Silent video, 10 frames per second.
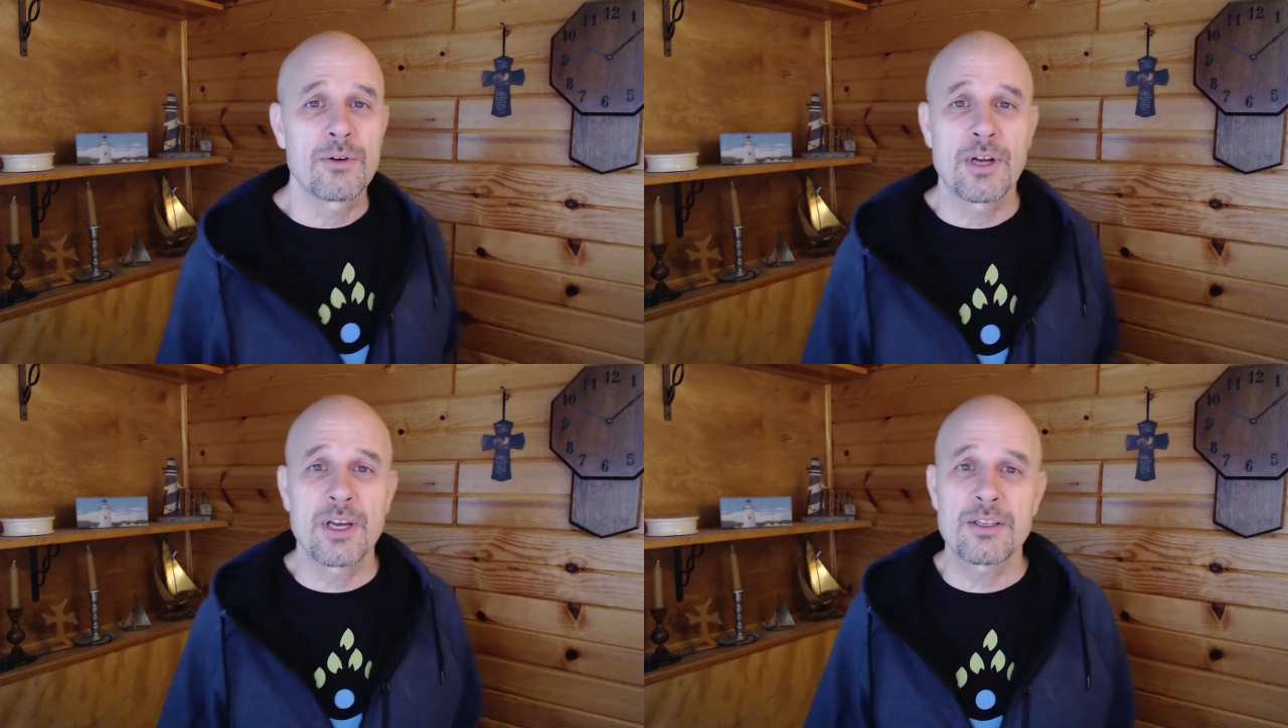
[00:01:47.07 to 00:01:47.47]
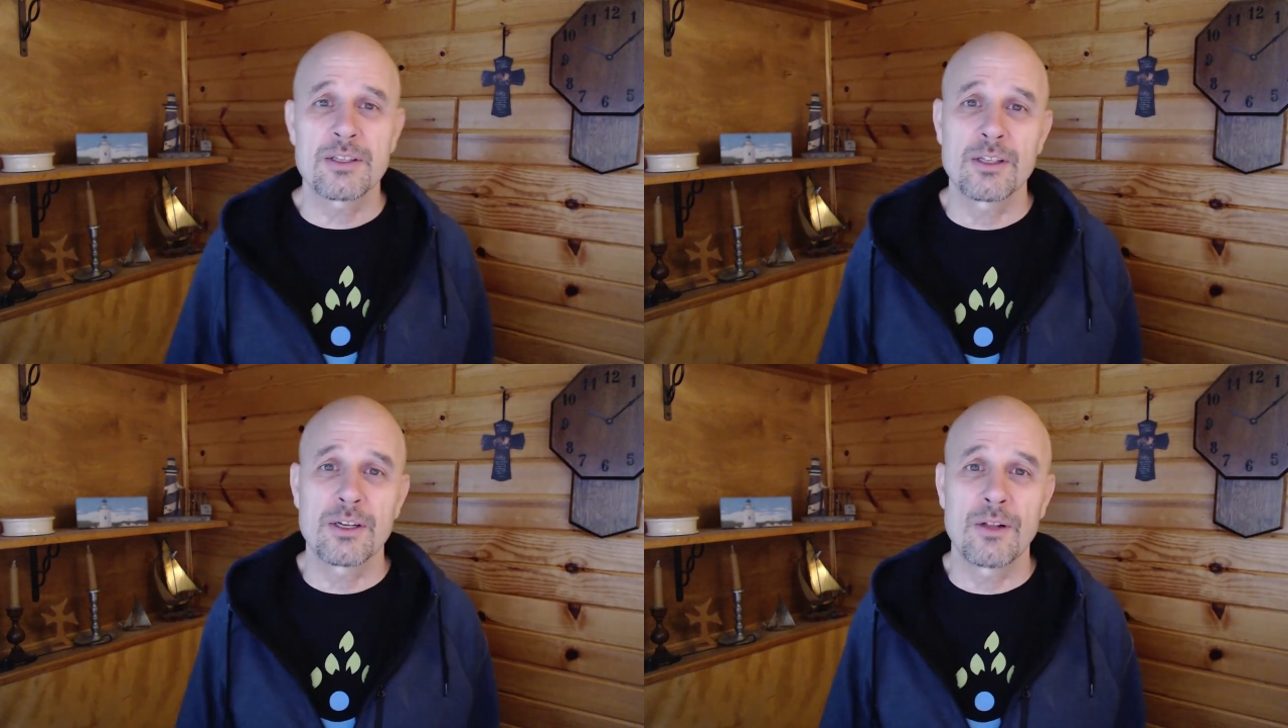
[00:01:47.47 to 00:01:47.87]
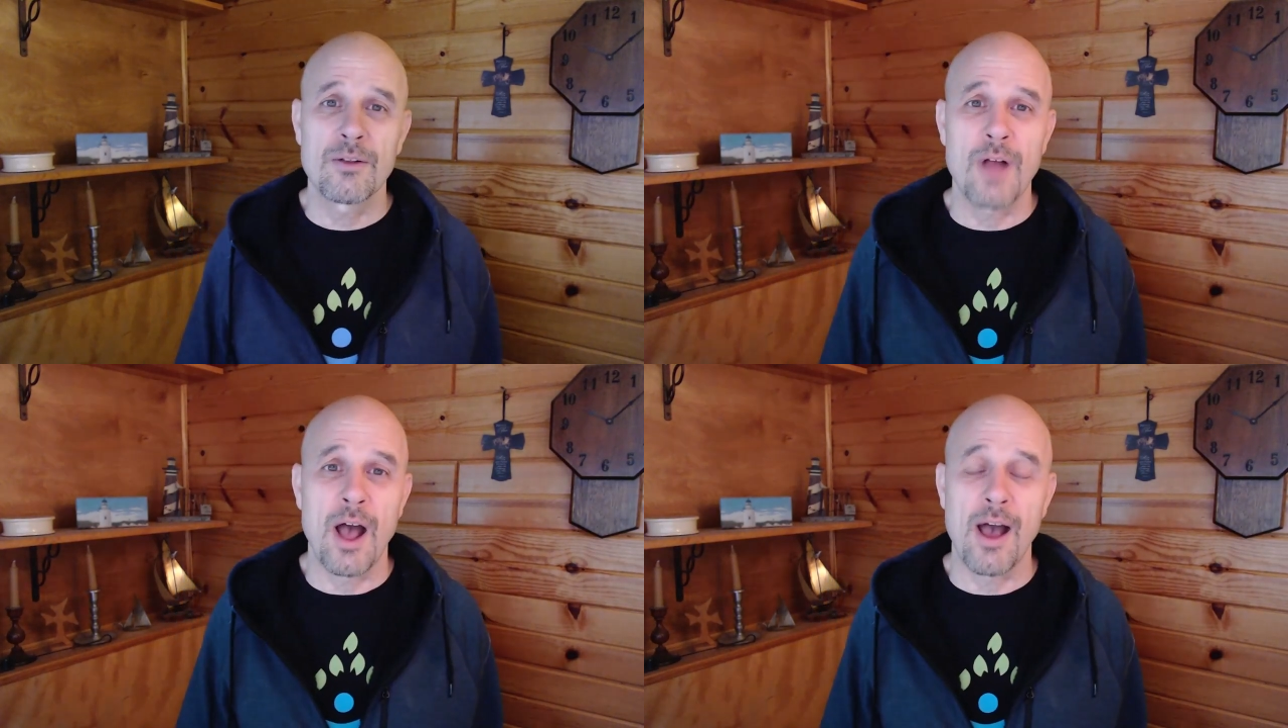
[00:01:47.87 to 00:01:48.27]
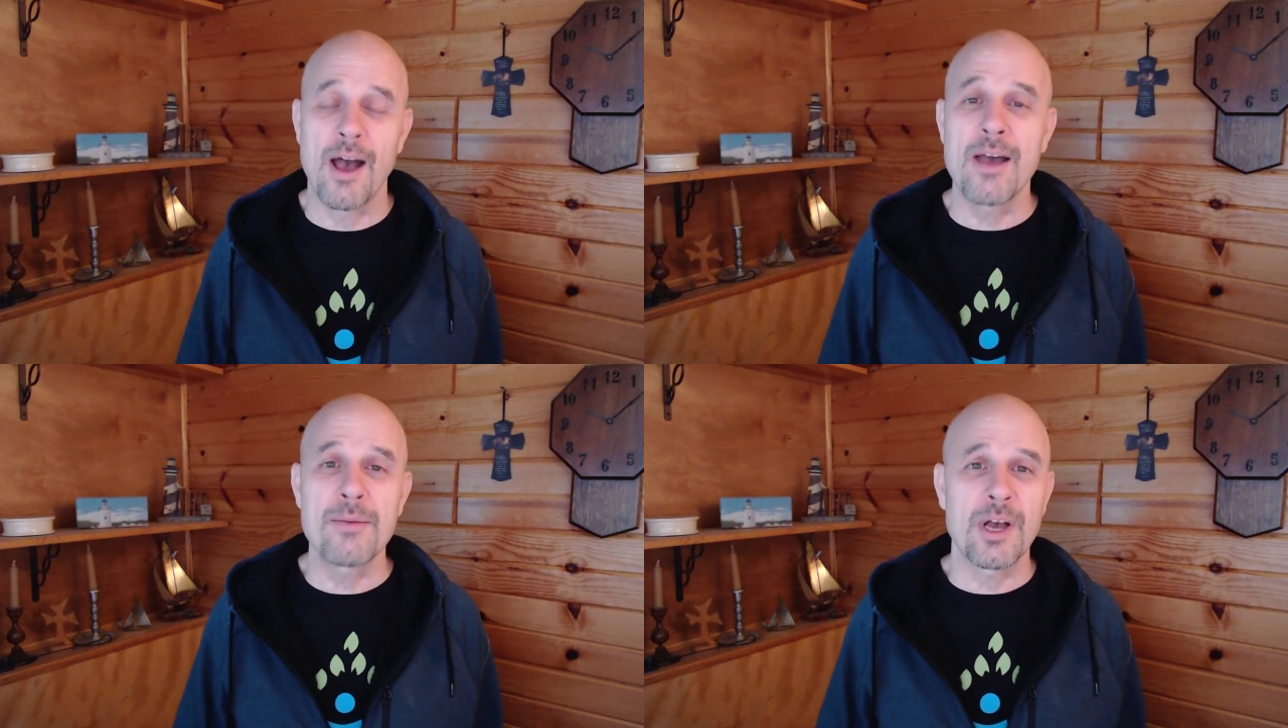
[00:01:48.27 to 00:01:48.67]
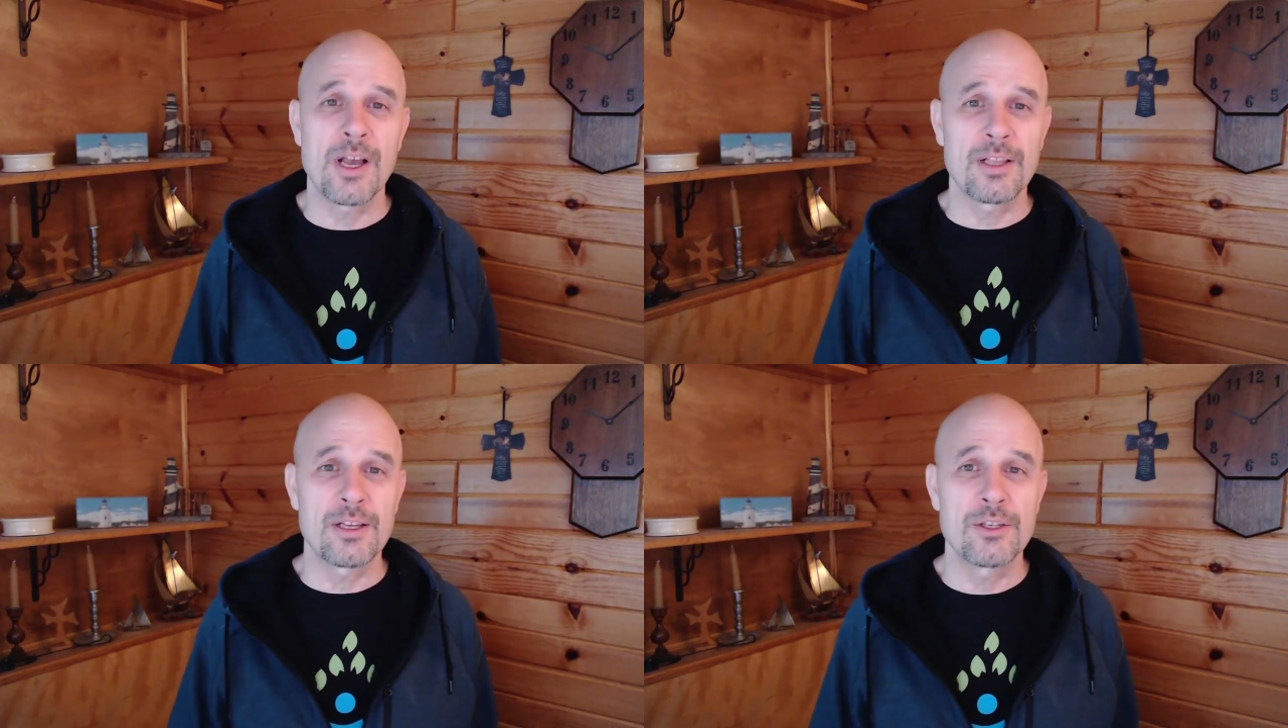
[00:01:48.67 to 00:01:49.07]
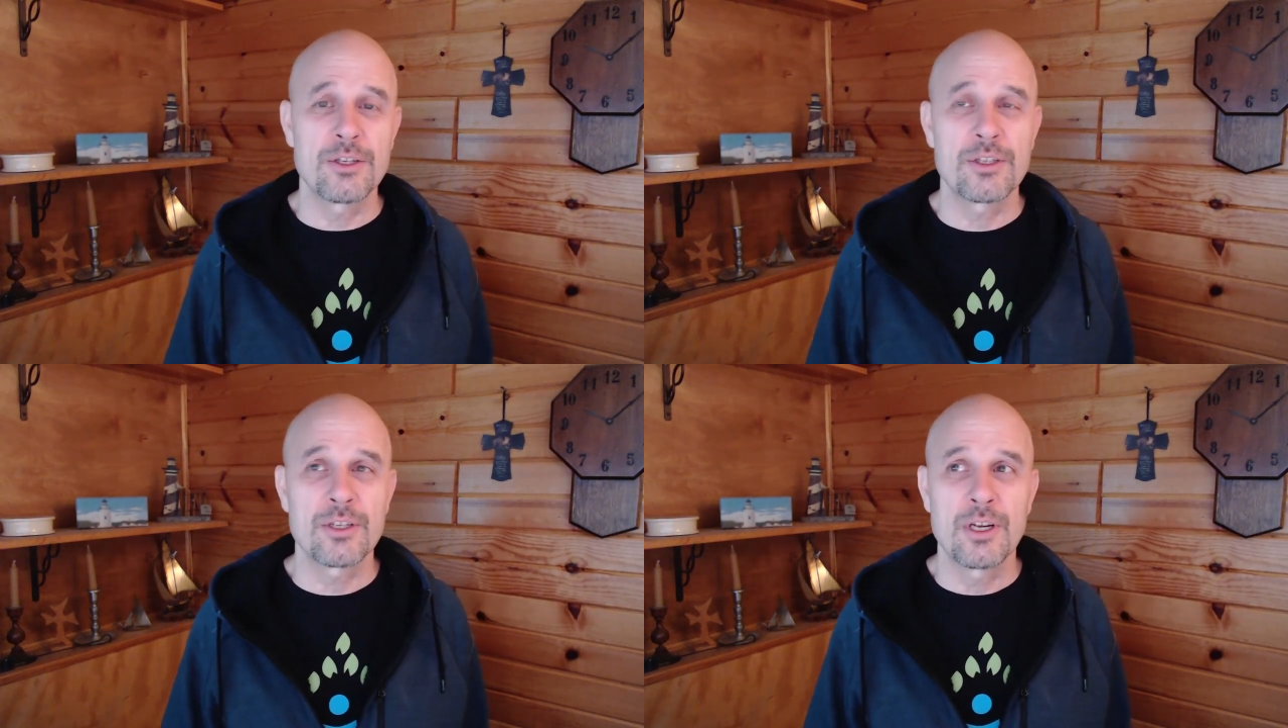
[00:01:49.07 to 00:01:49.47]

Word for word: nice little high mileage